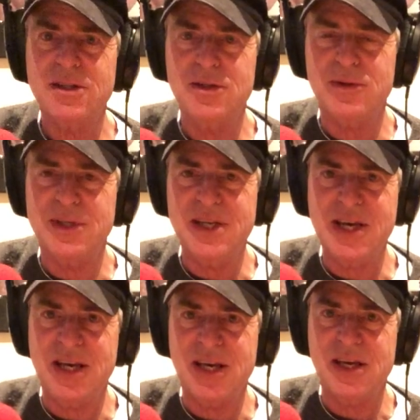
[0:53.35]
to a D,
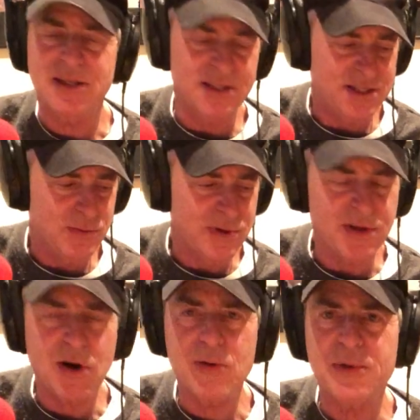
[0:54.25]
at least with
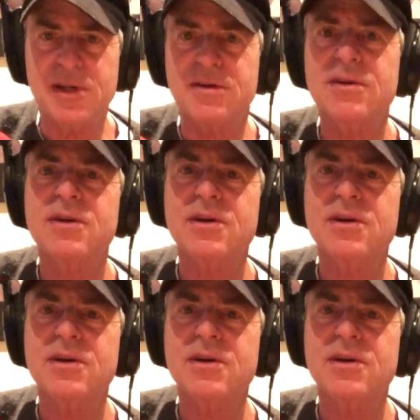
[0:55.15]
an open